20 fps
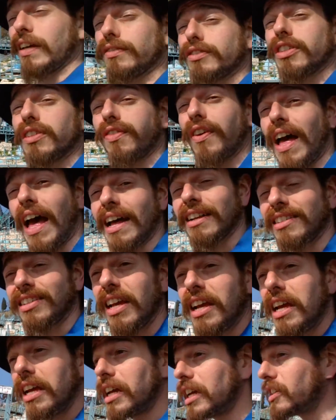of
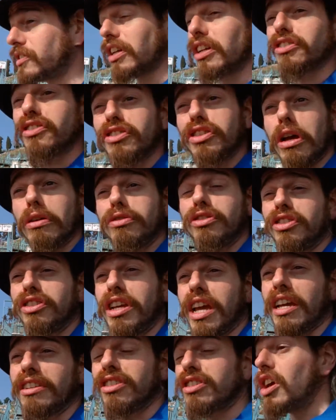Tzfat is
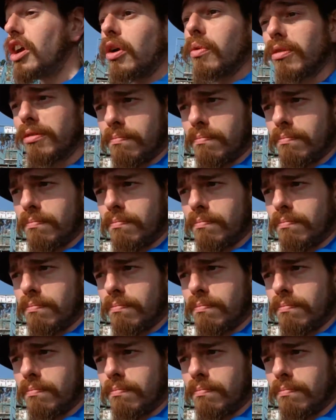associated with